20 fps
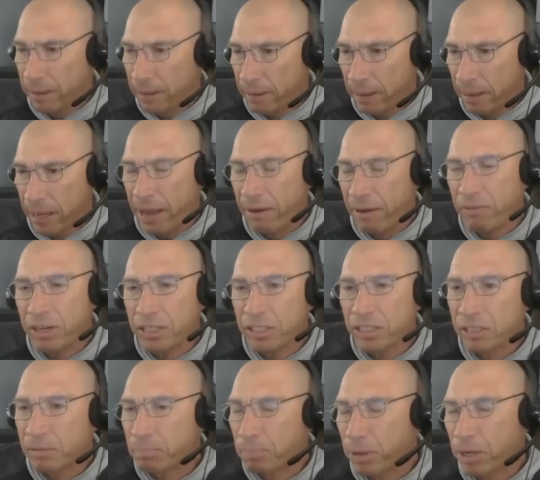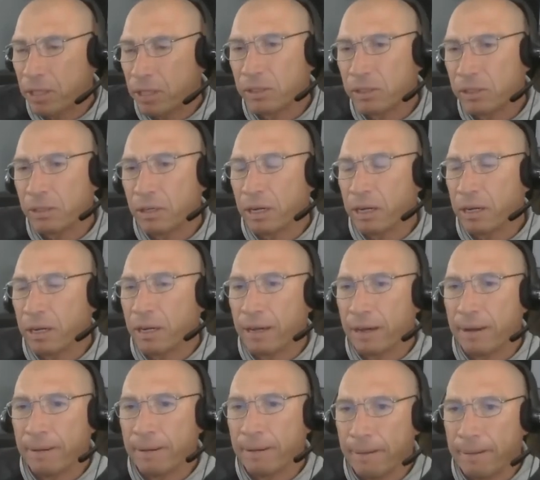having a sponsor,
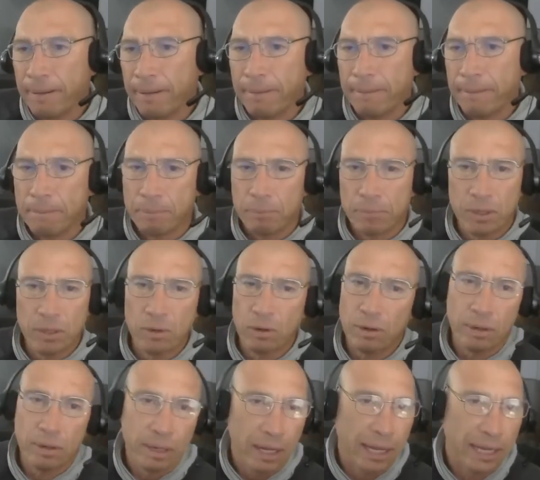you know,